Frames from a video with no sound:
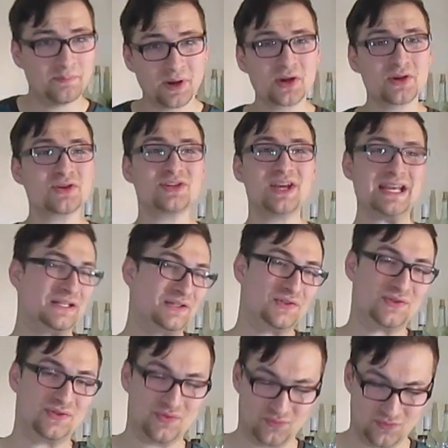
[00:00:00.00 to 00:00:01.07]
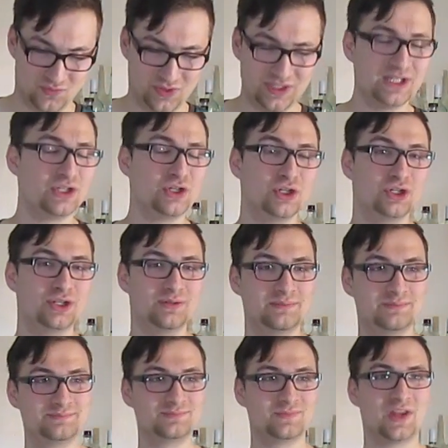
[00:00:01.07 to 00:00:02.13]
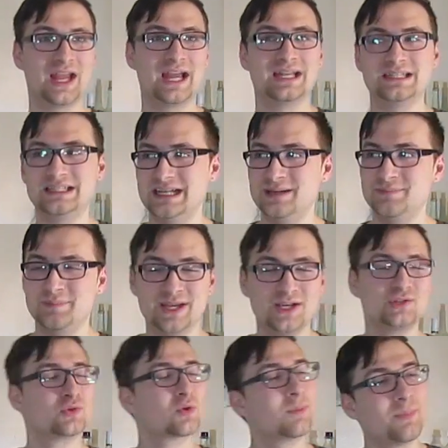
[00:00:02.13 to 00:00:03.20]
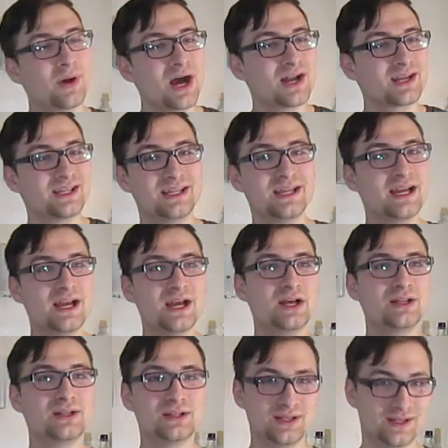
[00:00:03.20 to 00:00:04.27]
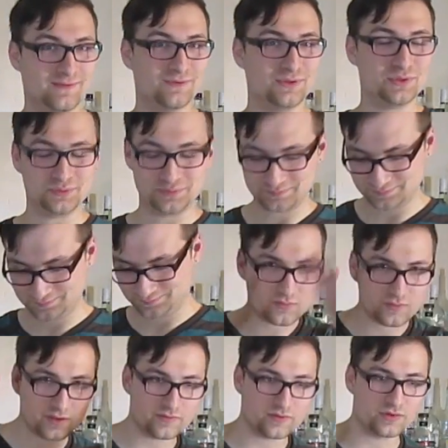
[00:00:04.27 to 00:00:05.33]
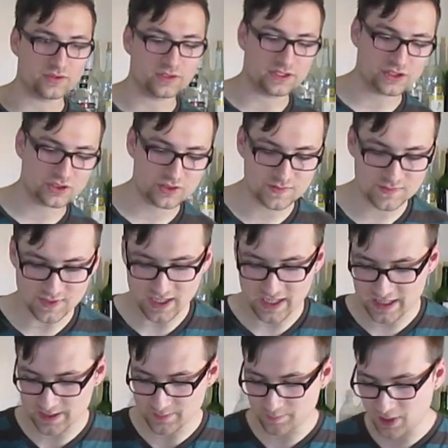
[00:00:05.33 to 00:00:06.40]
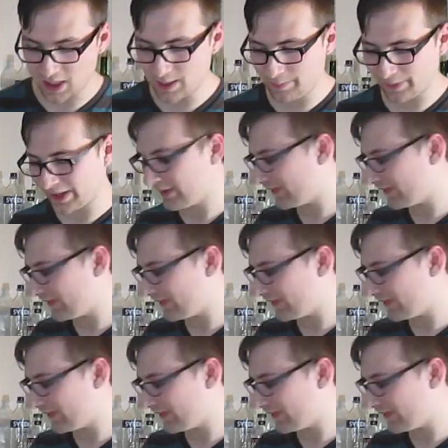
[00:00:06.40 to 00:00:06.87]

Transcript: butter tastes really good. And it makes your body love you. Get rid of the dirty dishes and pop